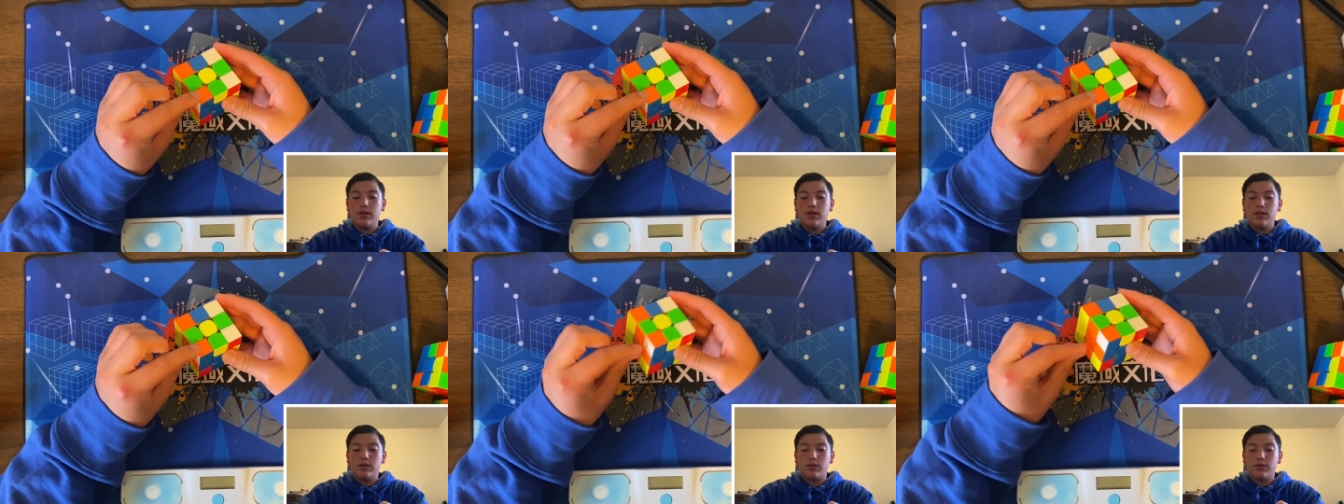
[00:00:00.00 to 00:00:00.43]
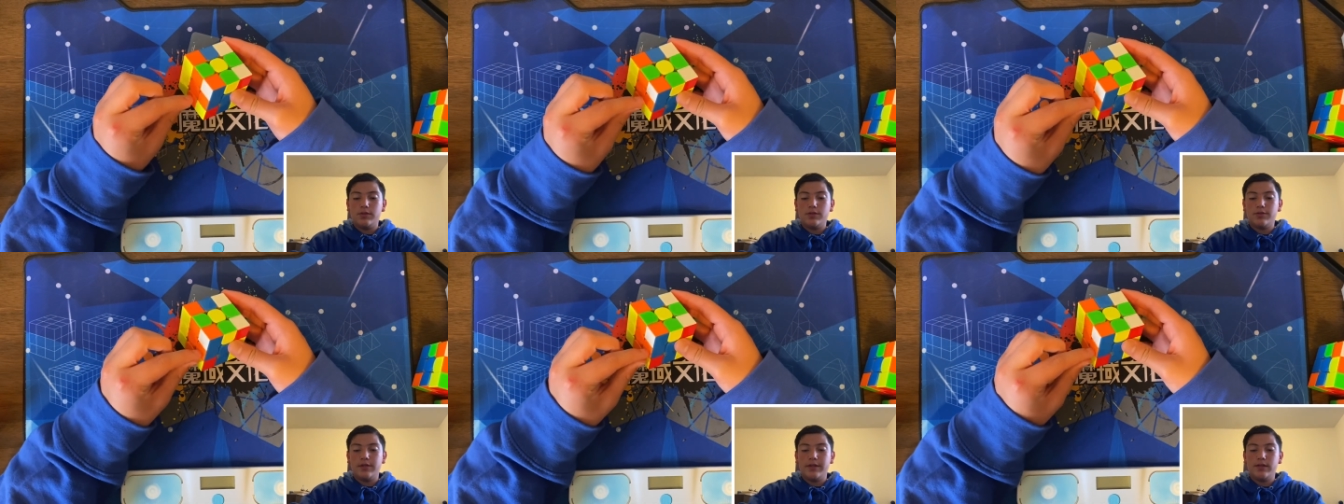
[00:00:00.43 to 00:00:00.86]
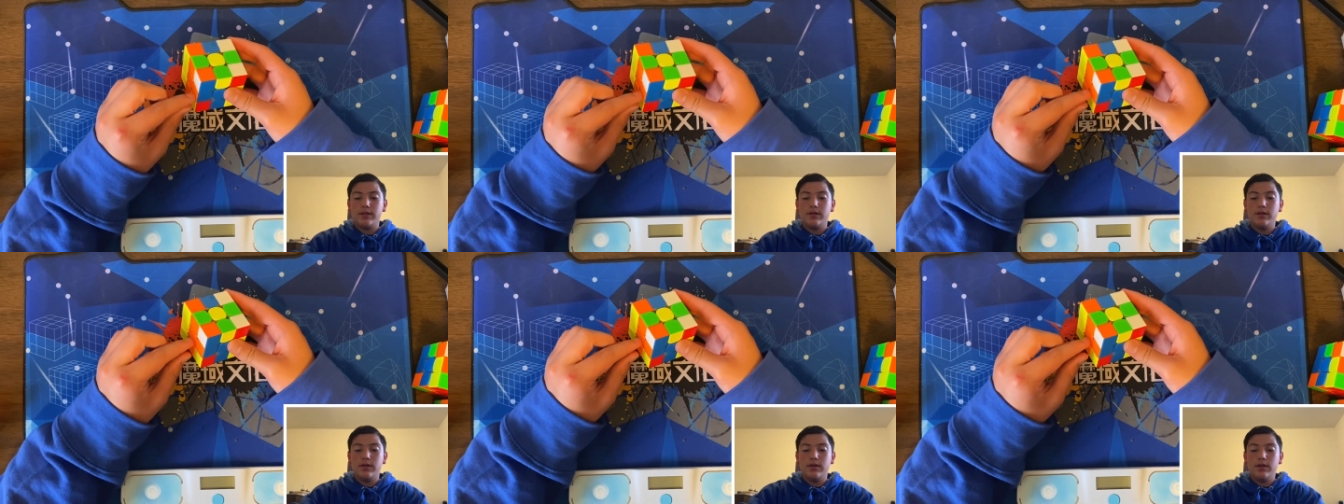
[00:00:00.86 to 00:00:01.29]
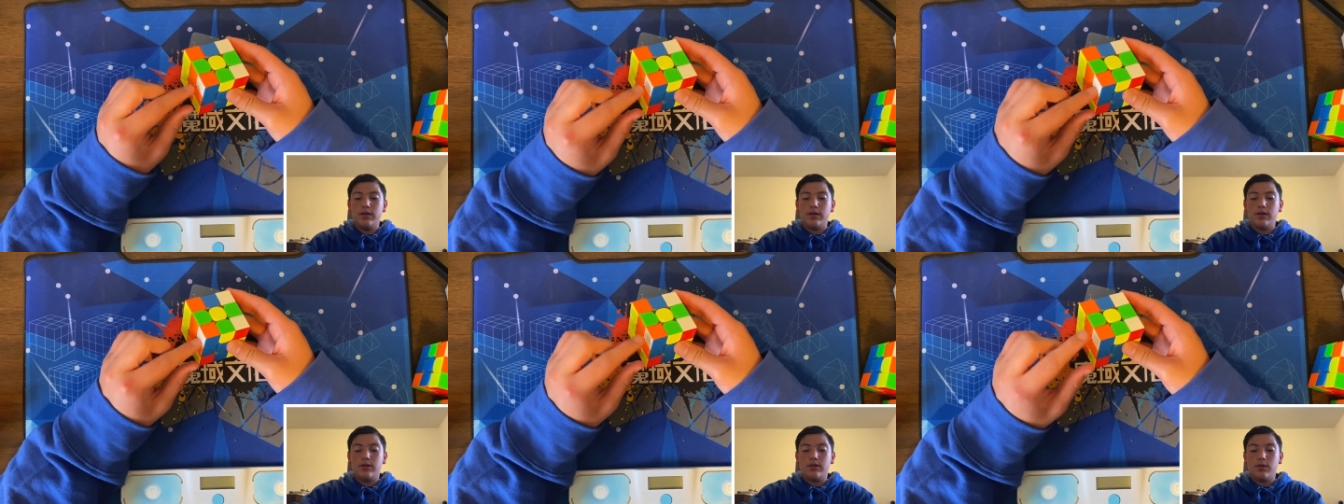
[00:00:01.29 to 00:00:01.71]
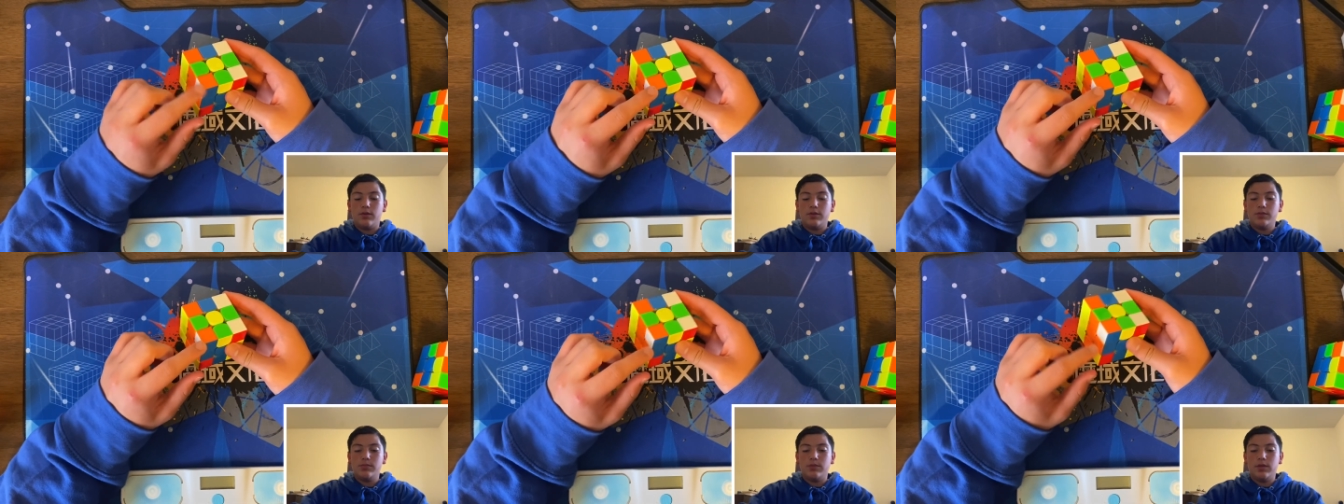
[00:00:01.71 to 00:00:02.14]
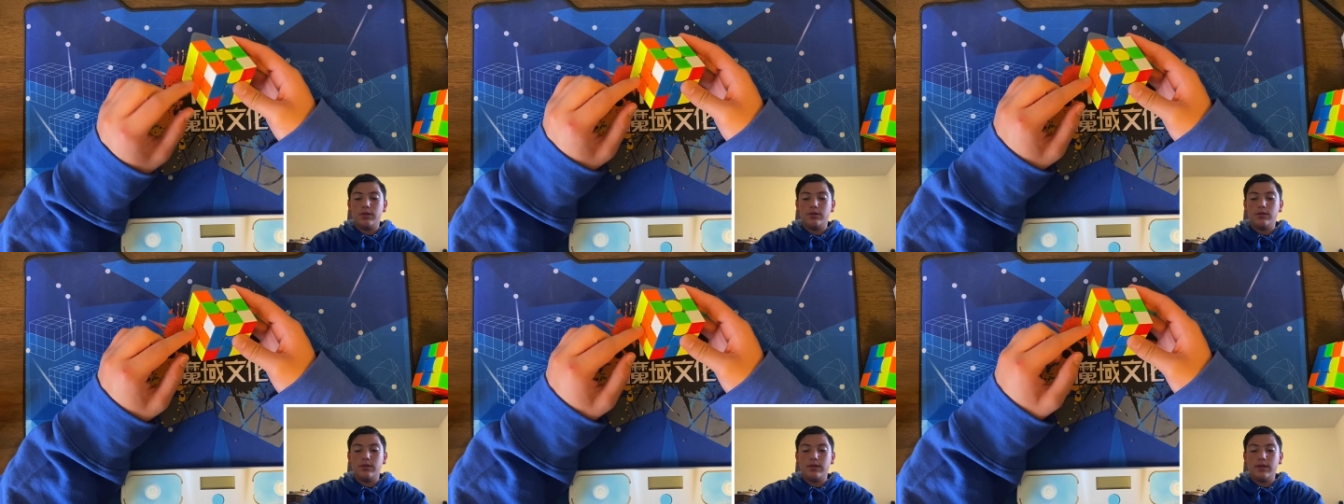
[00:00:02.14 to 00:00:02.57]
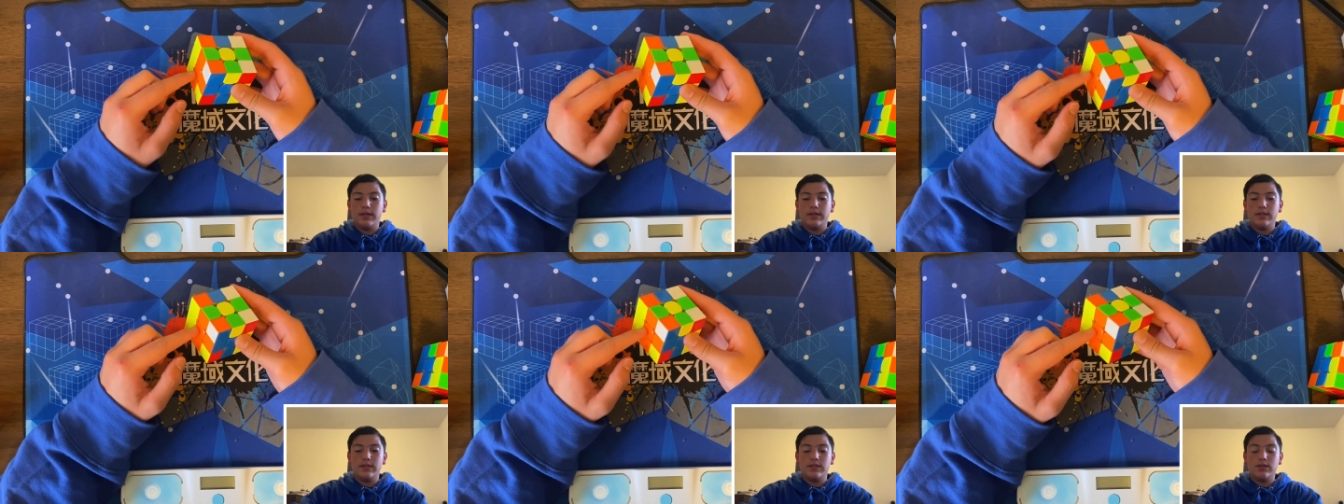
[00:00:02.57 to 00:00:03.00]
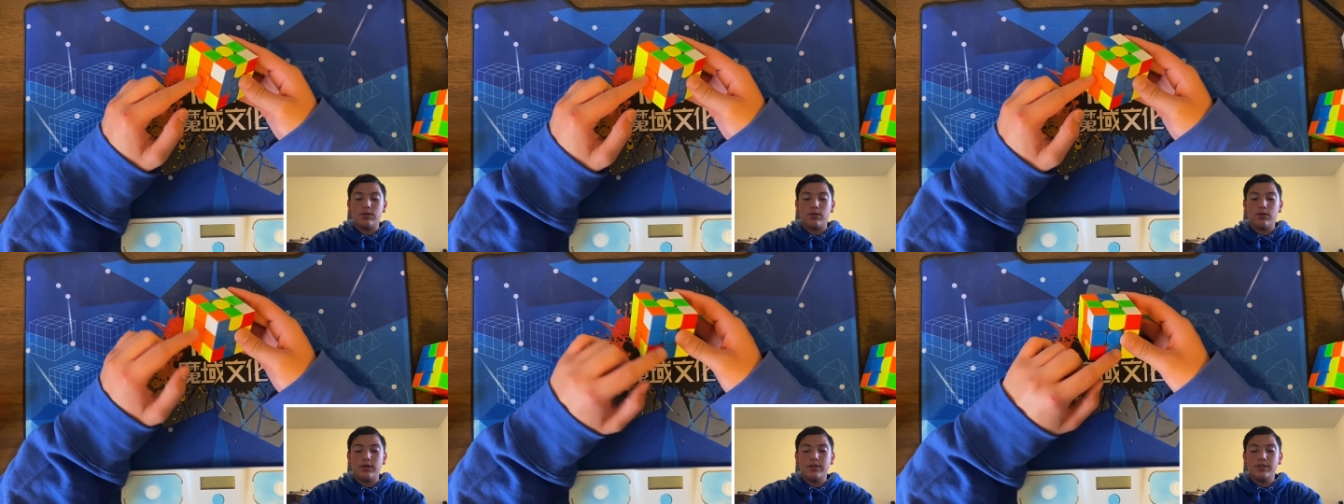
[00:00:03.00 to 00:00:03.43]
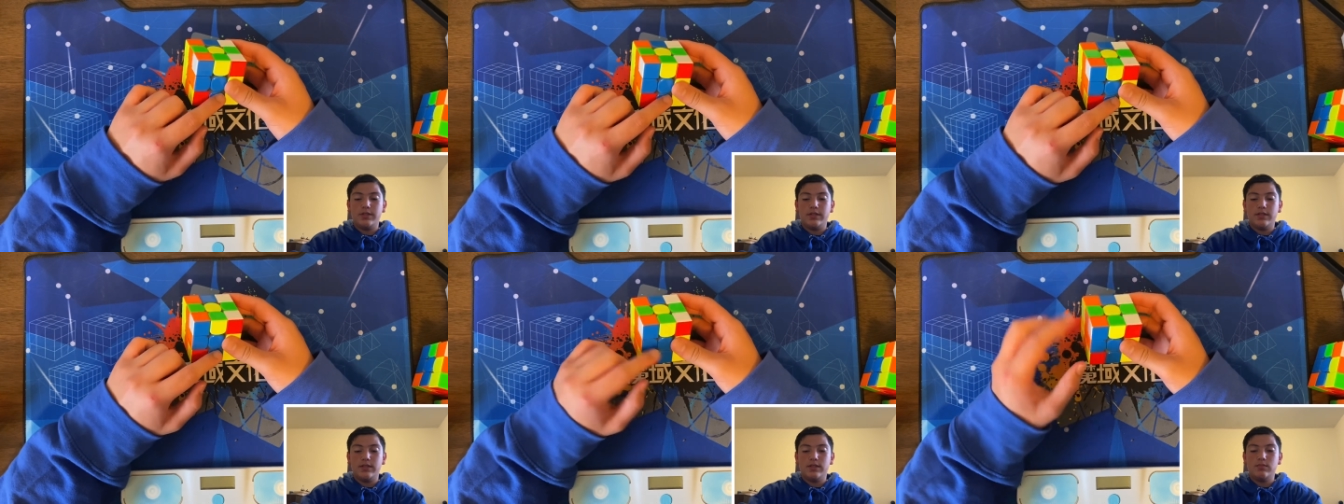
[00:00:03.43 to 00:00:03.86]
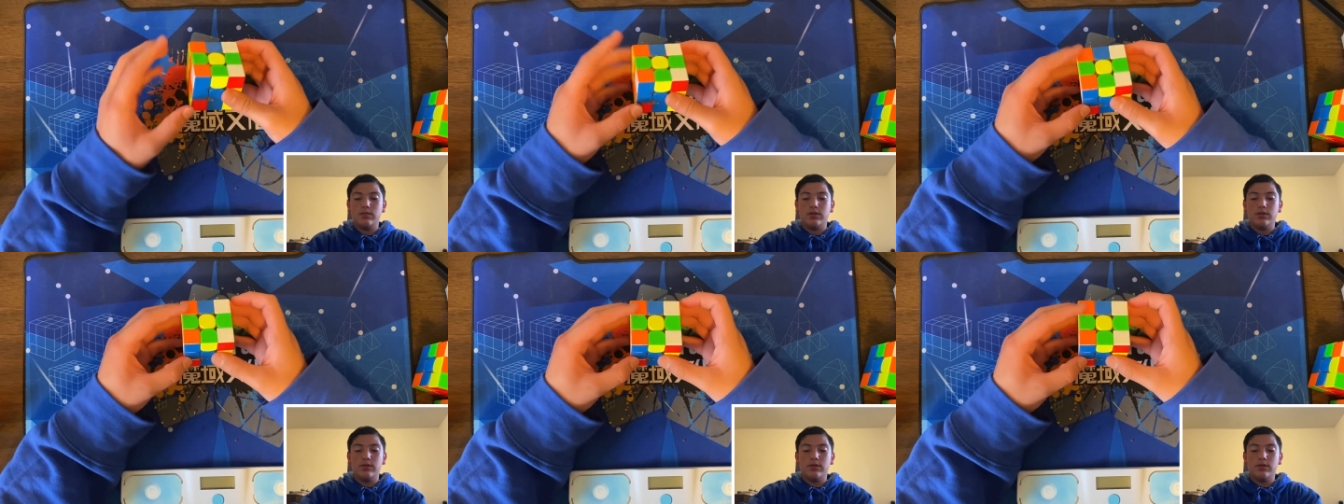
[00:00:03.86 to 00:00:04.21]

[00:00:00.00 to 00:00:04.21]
the orange-green, or the orange-blue, and this is orange, and this is blue,